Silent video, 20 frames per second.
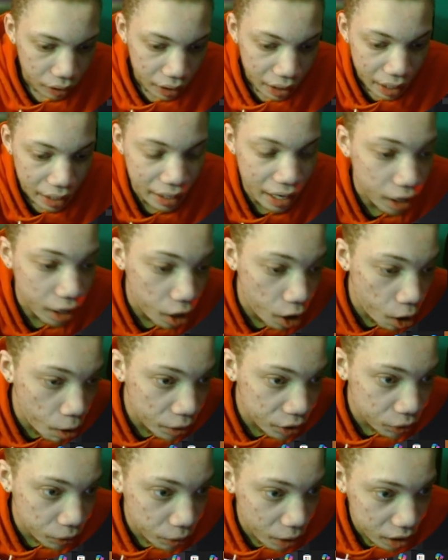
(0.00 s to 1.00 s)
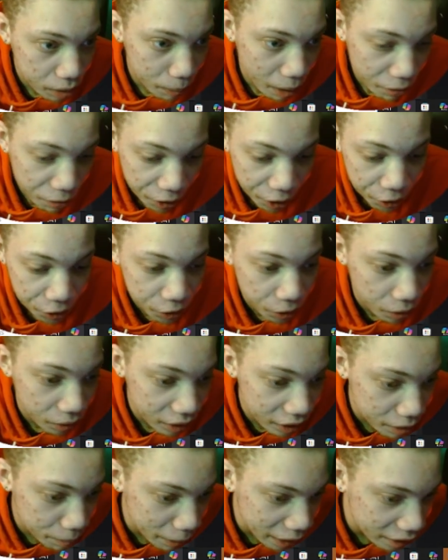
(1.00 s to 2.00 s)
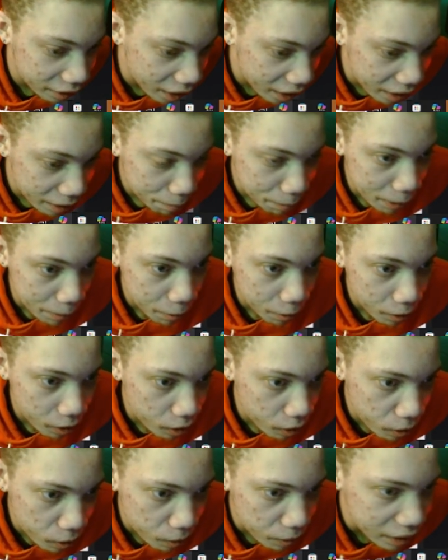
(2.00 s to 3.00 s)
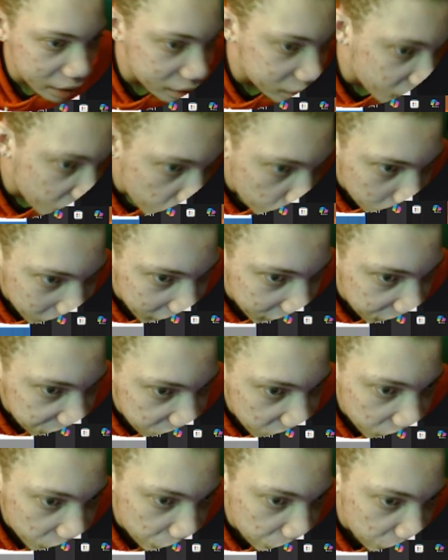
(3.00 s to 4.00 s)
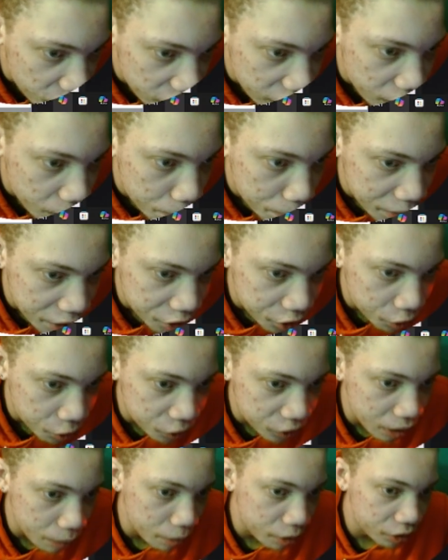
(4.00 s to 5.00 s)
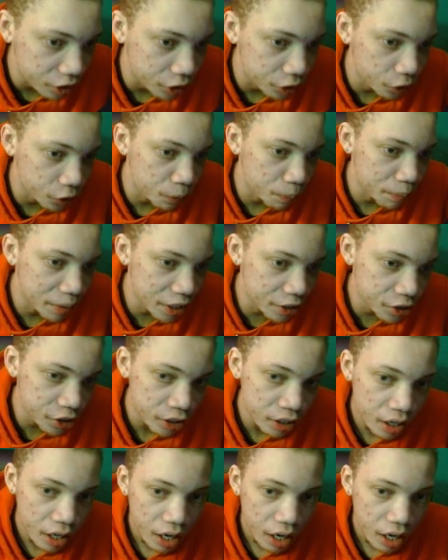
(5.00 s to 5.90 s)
And I can always rewatch my videos, so there'll be a lot of people, oh, this complicated. Shut the fuck up, bitch. You don't tell me what to do, bitch.